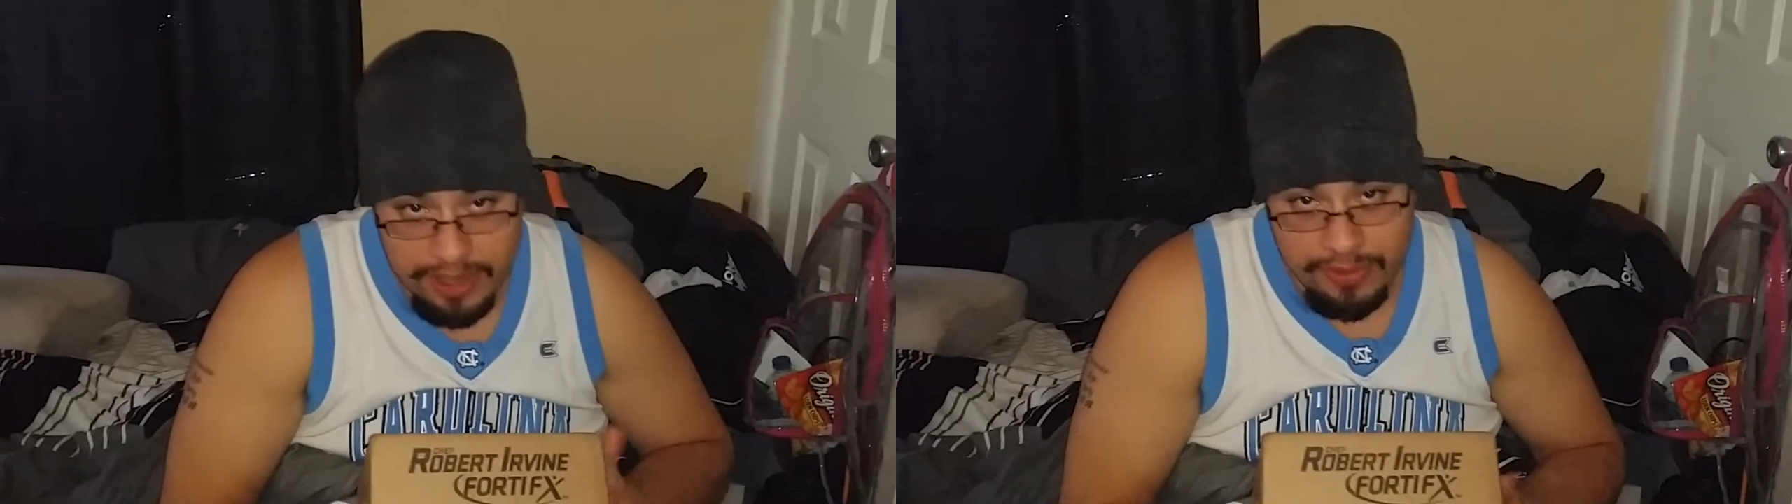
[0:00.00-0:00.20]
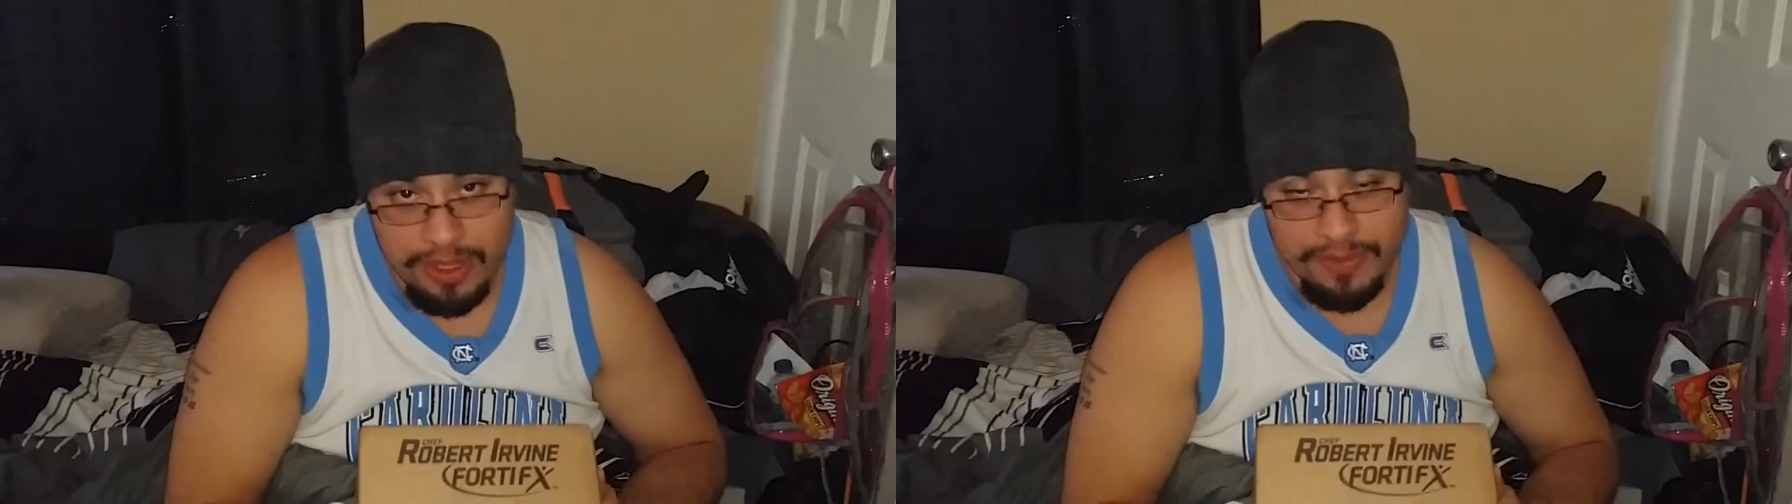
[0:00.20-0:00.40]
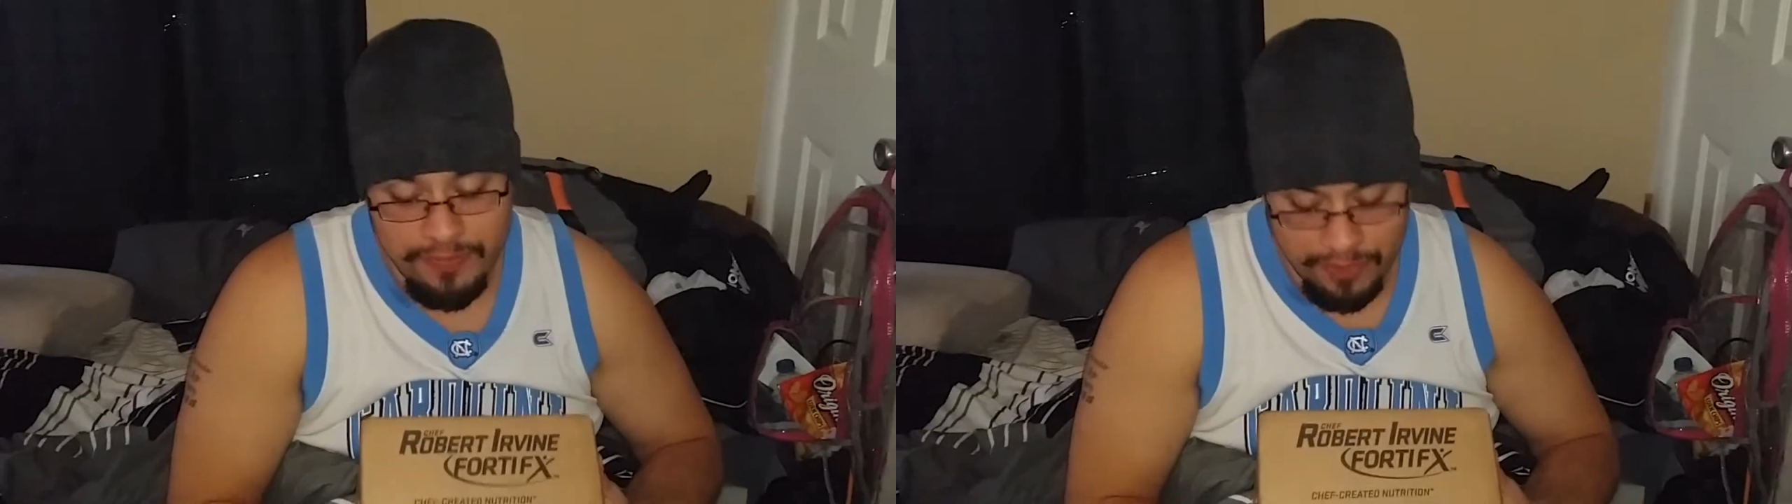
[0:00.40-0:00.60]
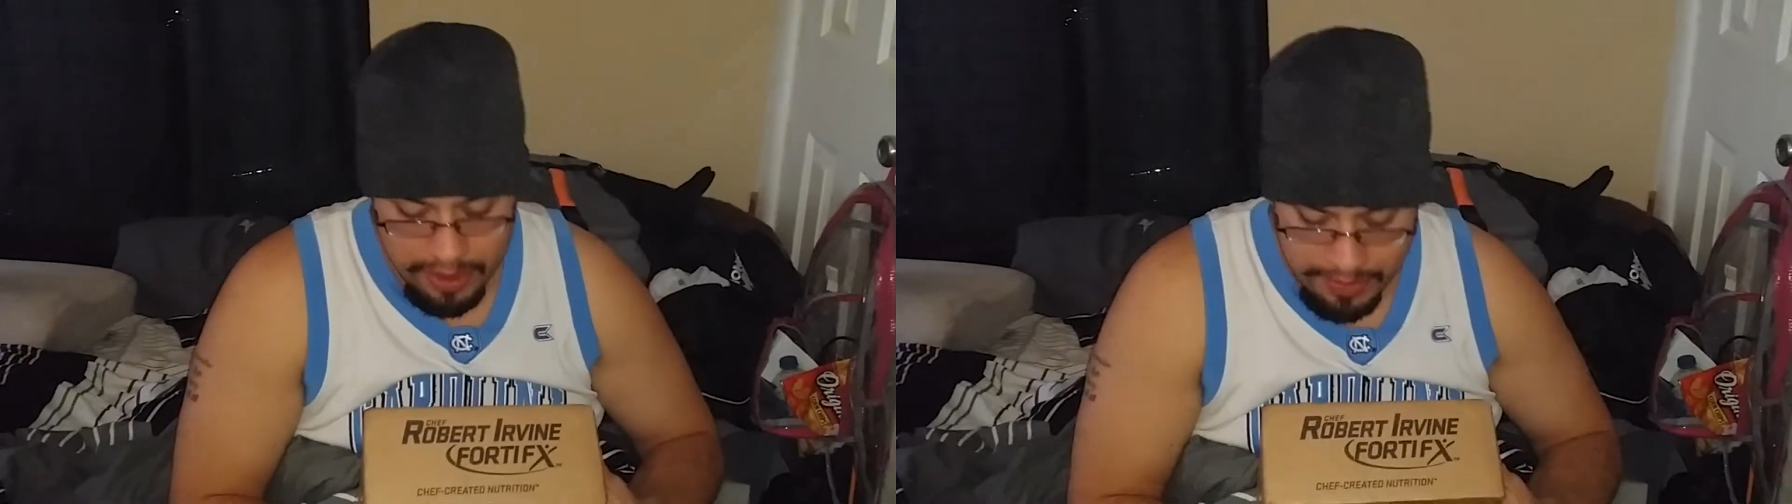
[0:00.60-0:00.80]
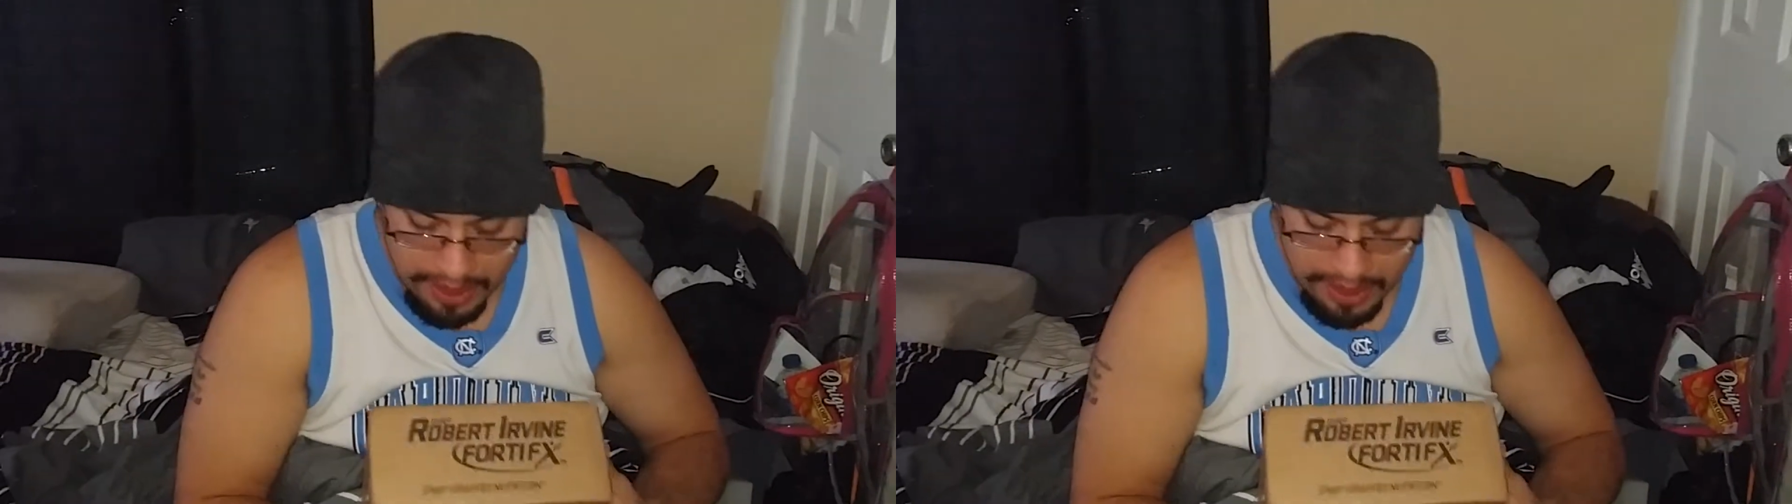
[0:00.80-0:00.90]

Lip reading: that I won from